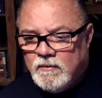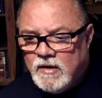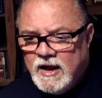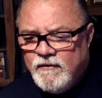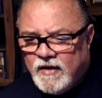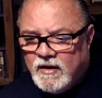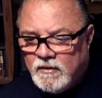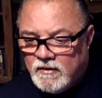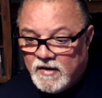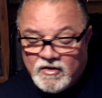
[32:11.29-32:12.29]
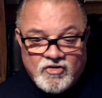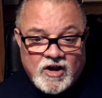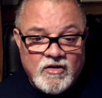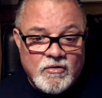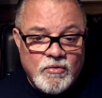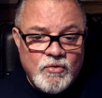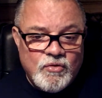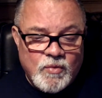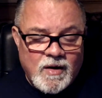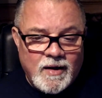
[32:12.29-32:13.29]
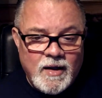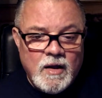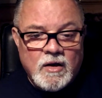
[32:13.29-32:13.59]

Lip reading: leave it. And they had to change the rules. Why?